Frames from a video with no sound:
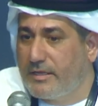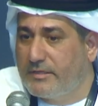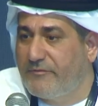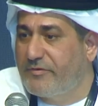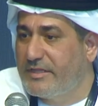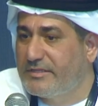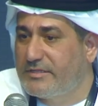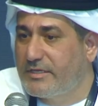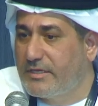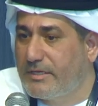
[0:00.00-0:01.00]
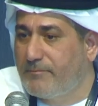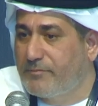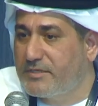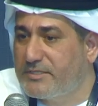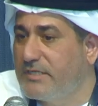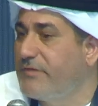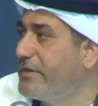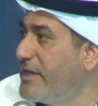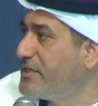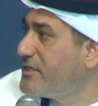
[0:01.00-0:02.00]
different
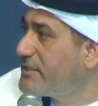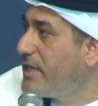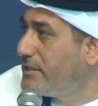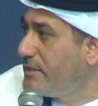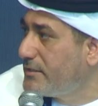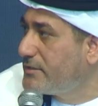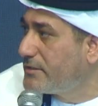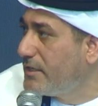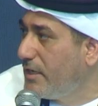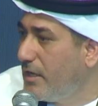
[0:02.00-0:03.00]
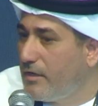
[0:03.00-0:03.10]
certification standards